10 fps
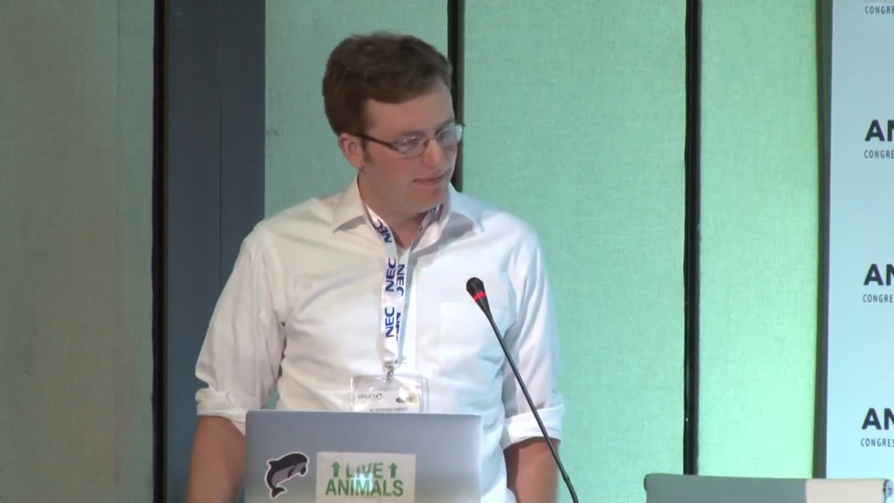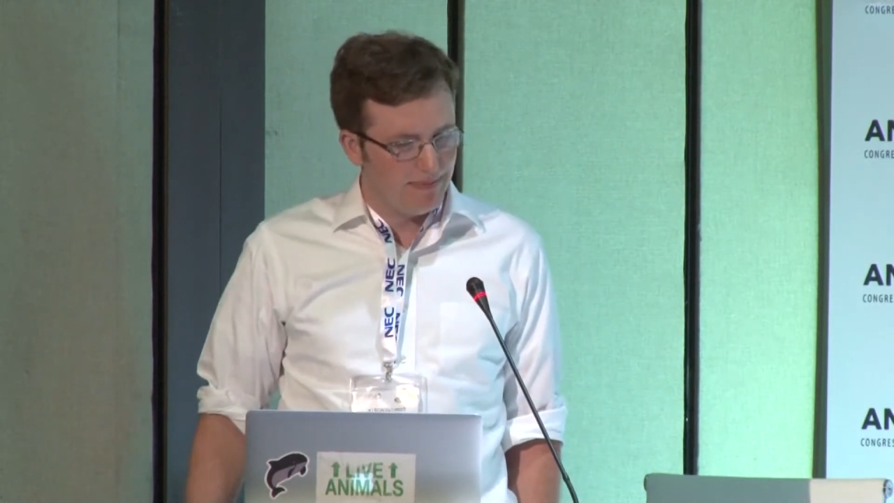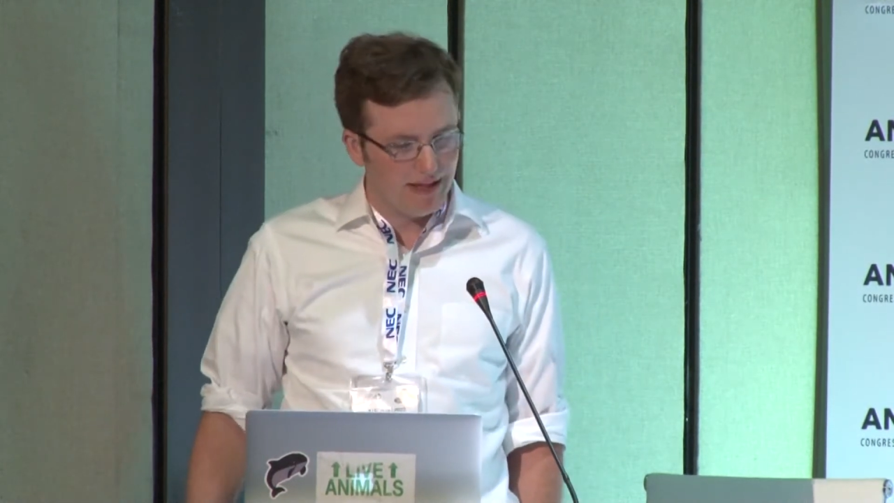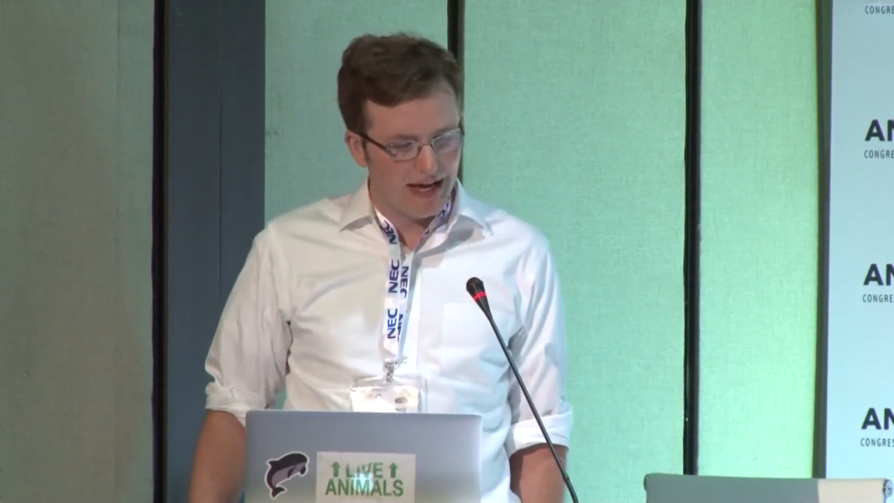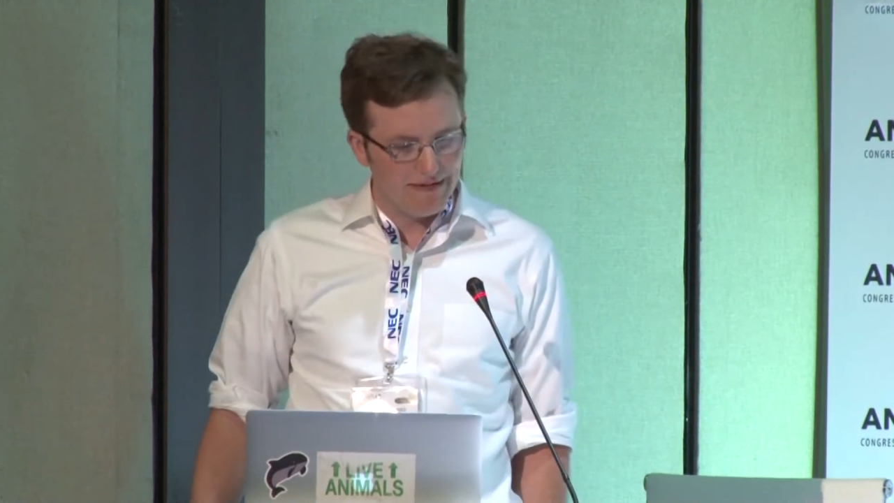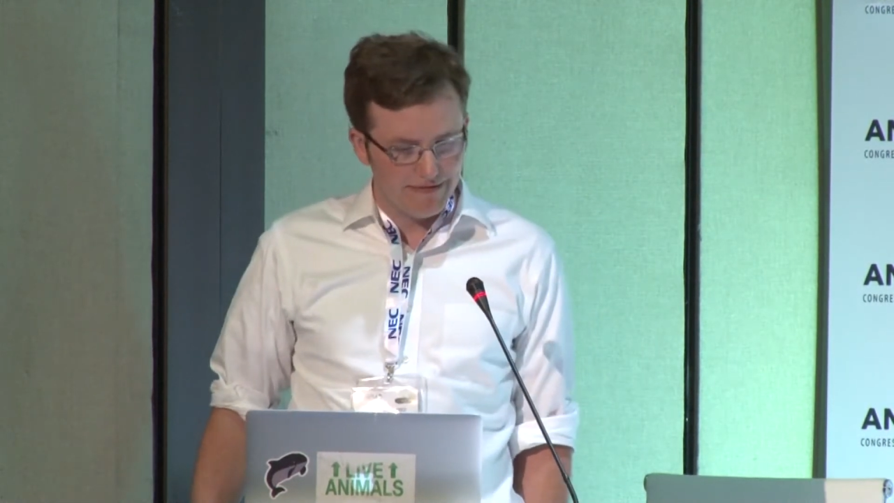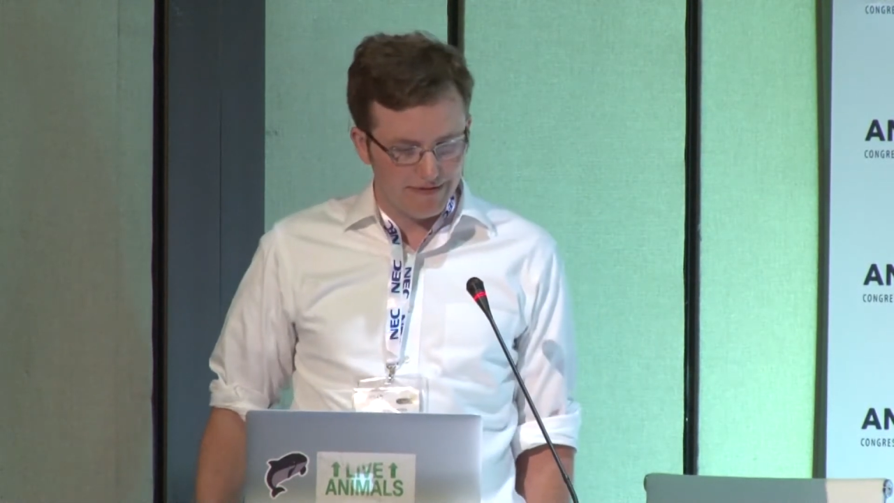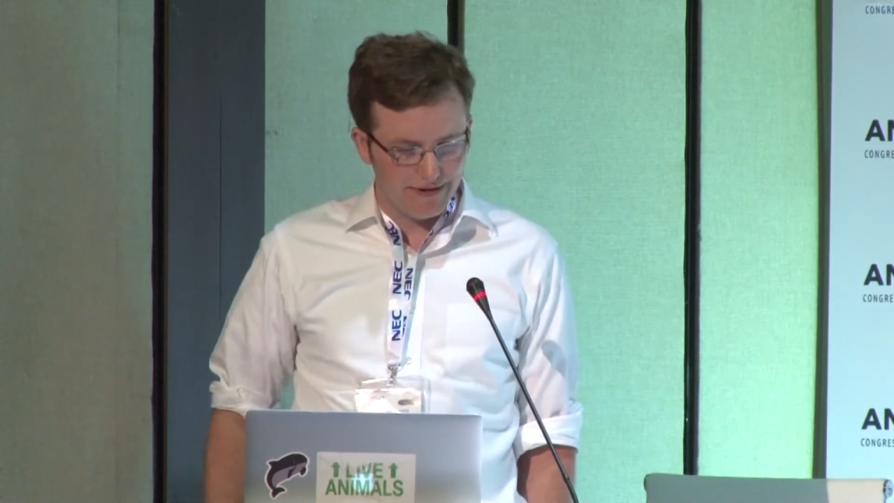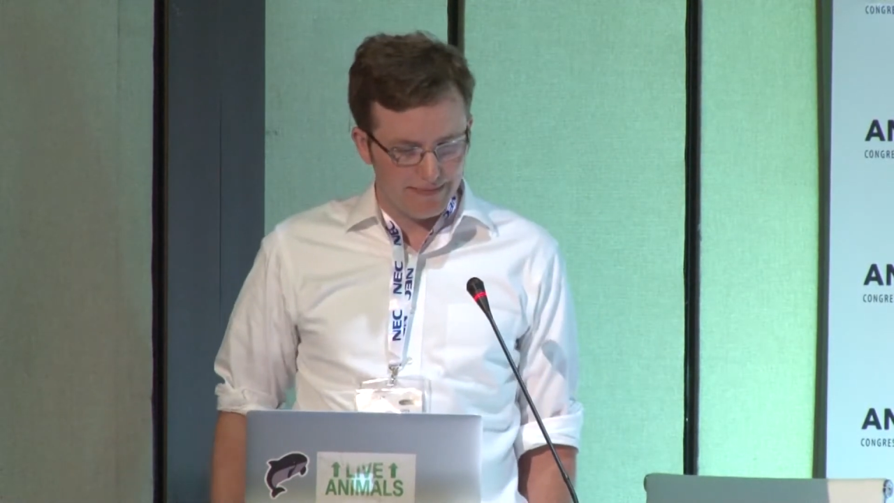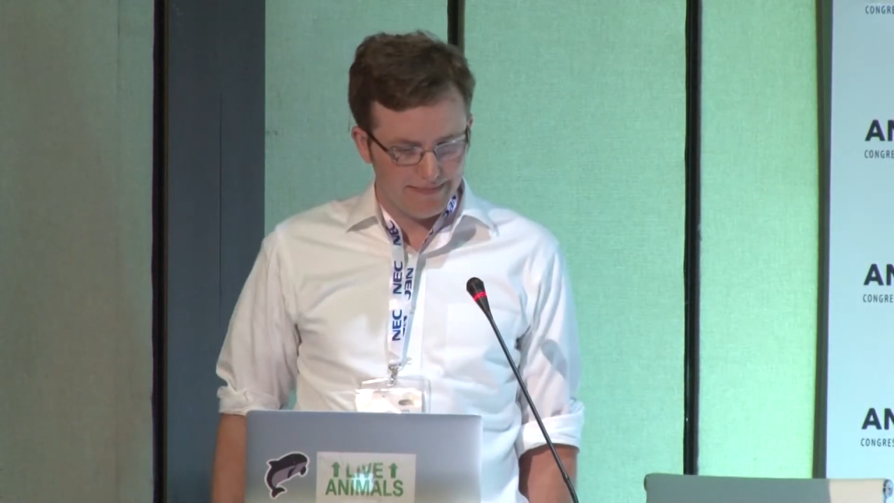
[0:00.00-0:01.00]

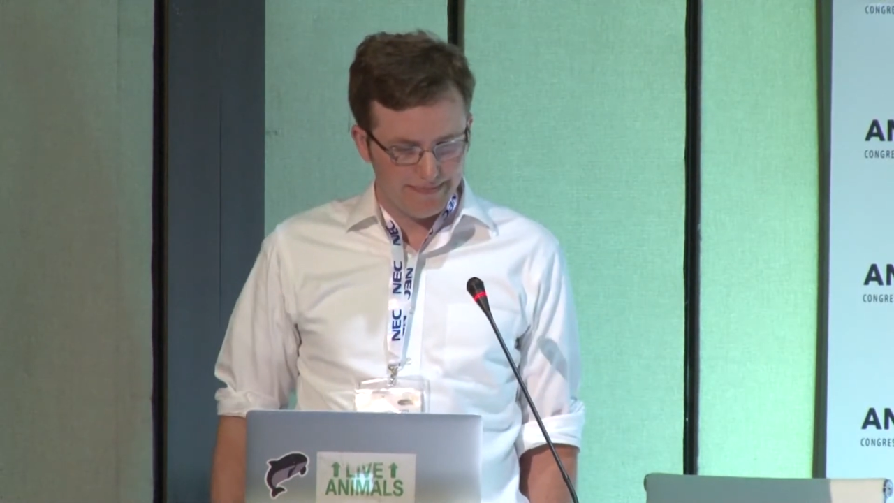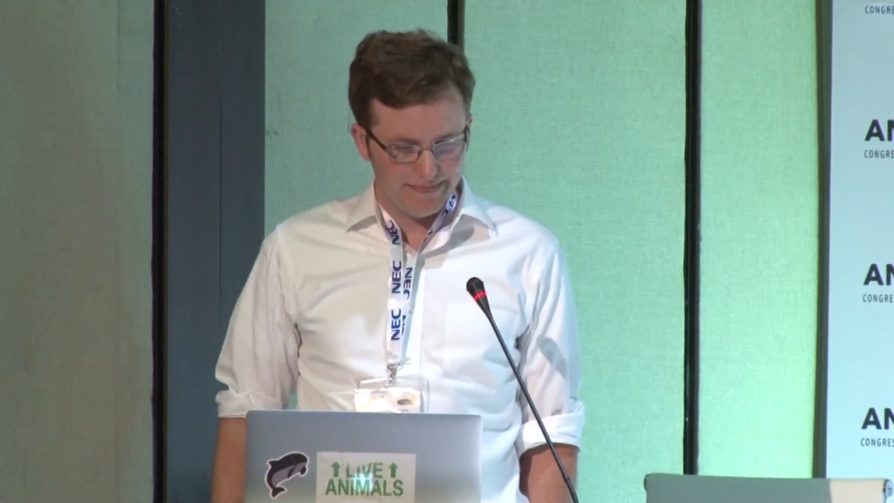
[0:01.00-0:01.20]
platform